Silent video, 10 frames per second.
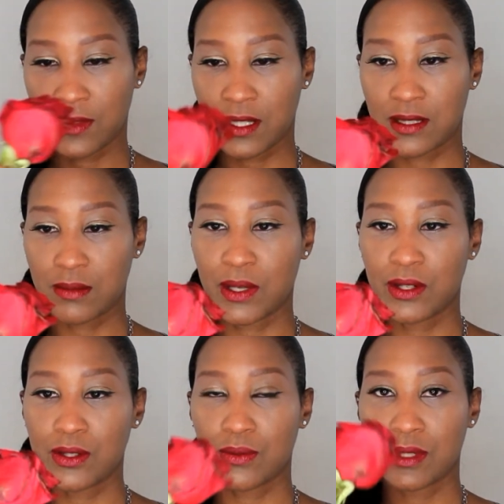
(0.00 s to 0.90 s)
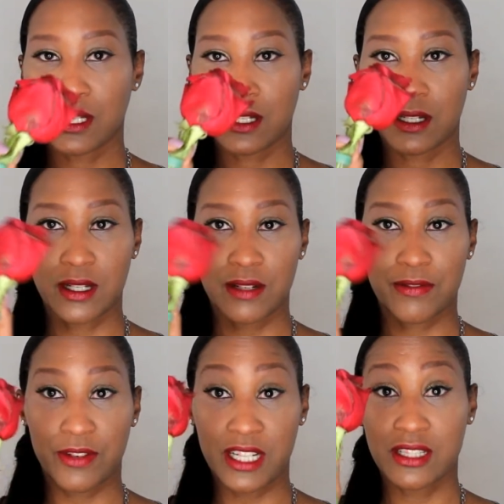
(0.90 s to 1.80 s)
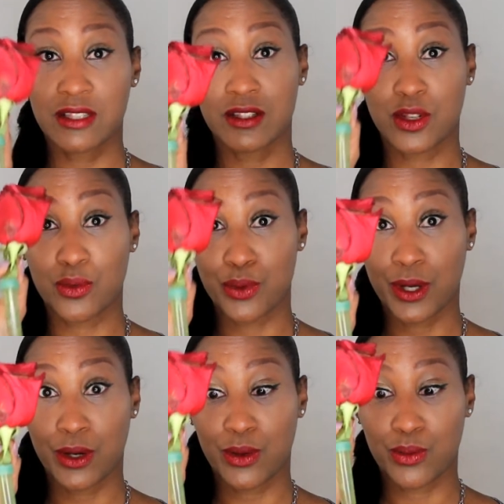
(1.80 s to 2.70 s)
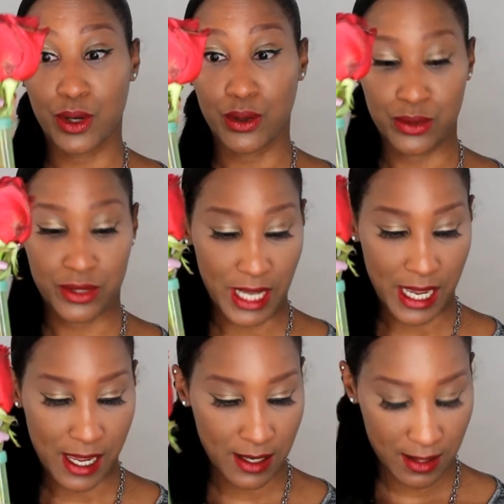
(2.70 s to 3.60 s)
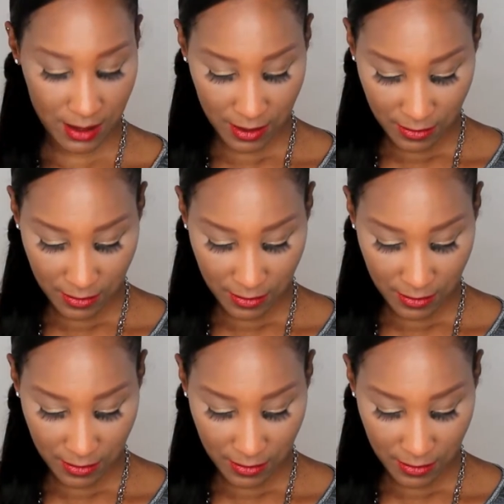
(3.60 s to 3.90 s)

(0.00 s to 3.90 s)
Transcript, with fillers: smells really good and fresh. This is a real rose, guys.